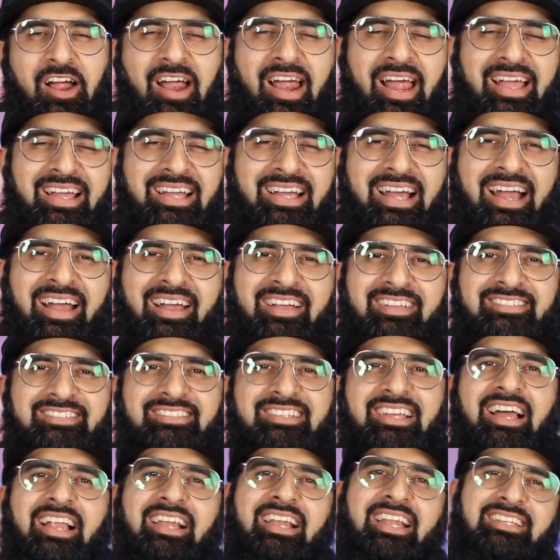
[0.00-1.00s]
Alright
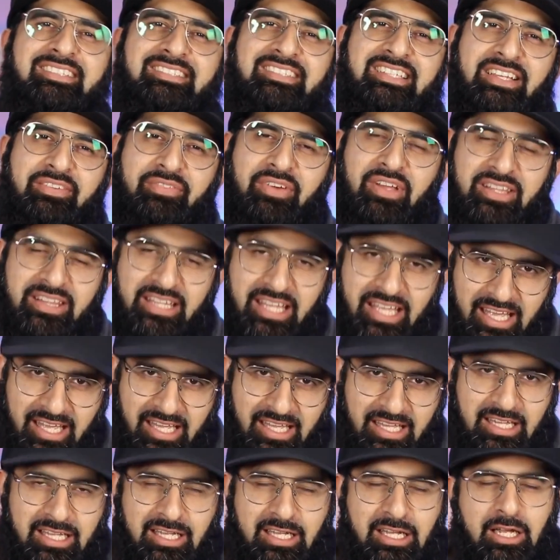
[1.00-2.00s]
guys, uh, let's leave it
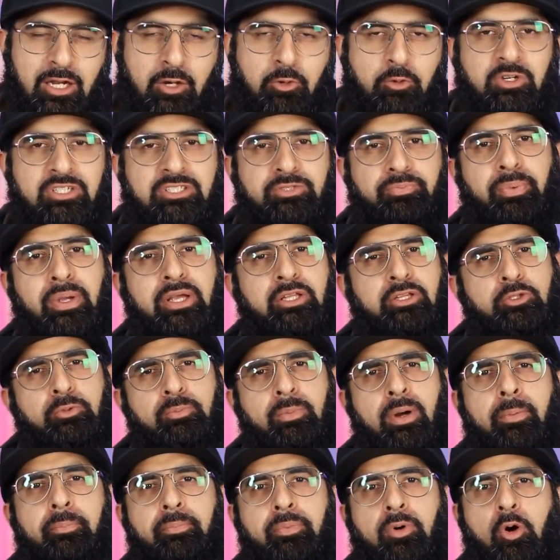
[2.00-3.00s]
there. Respect
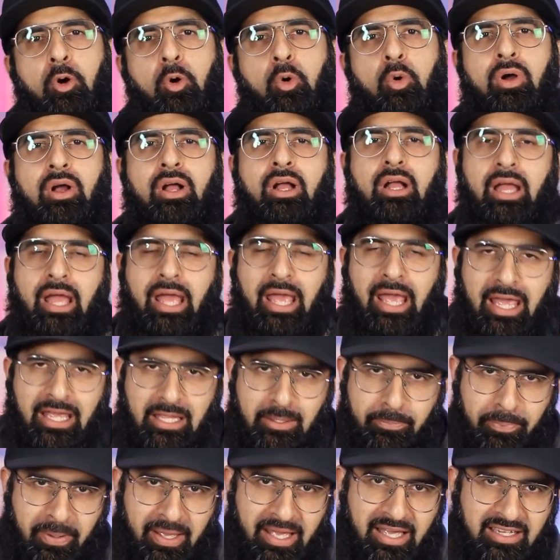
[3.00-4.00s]
to my bro
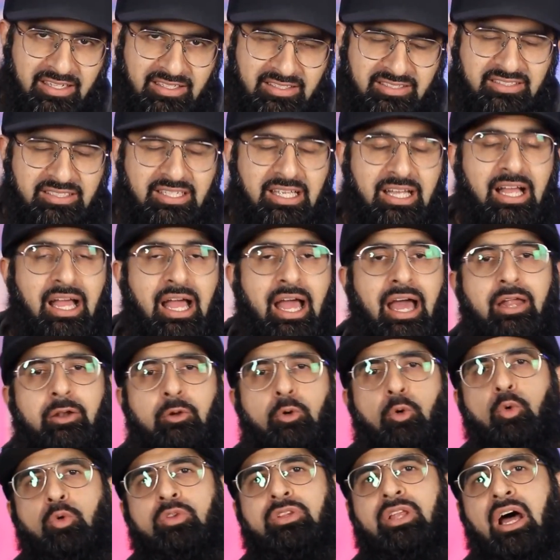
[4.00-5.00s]
Apex
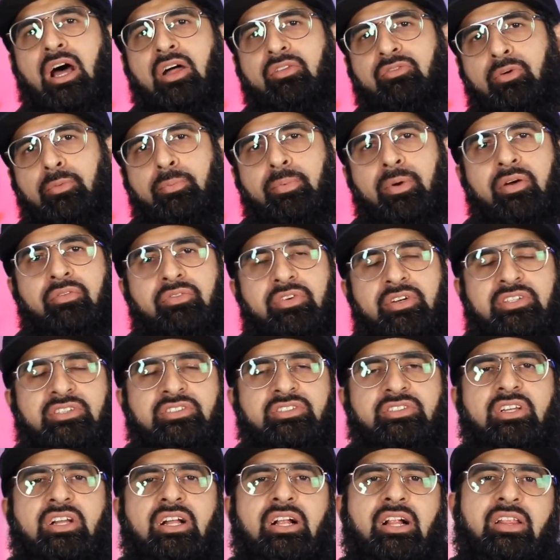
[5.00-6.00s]
and all the other
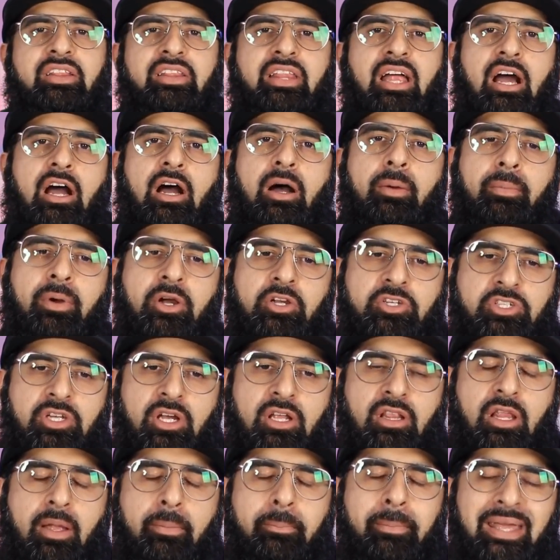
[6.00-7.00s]
brothers that are
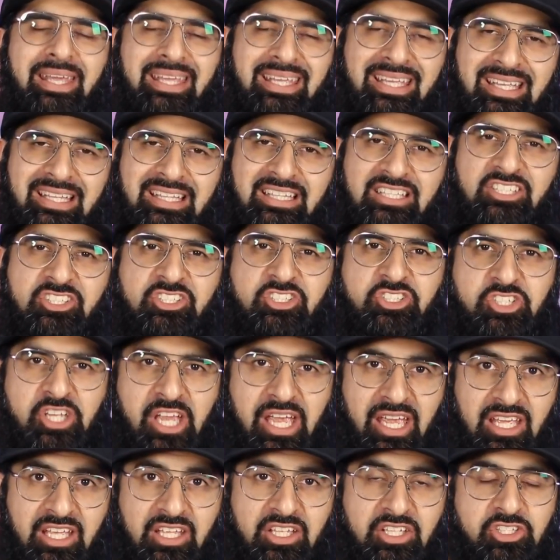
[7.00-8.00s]
mashallah making this
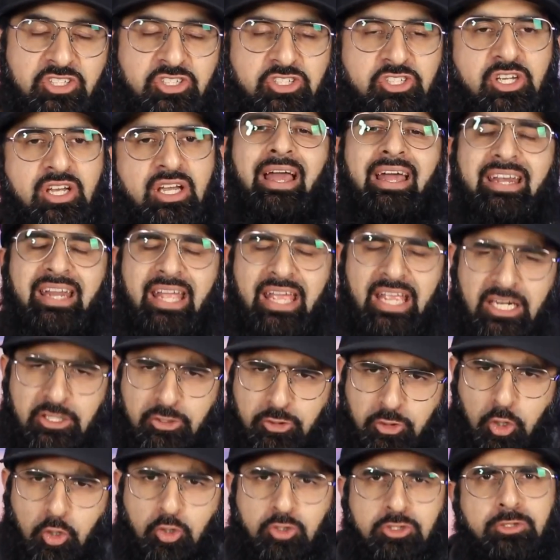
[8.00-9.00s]
change and
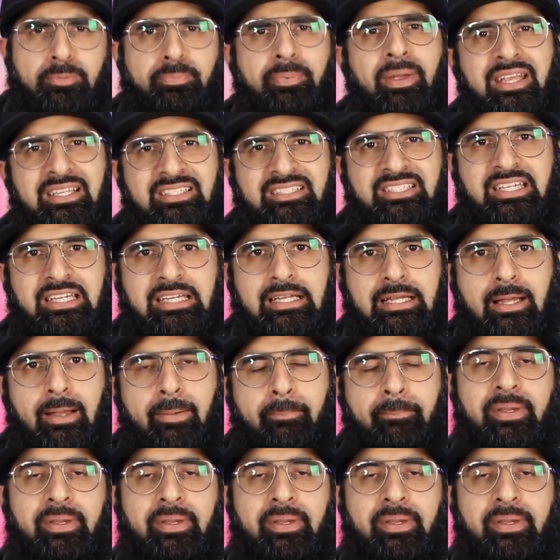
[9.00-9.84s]
introspecting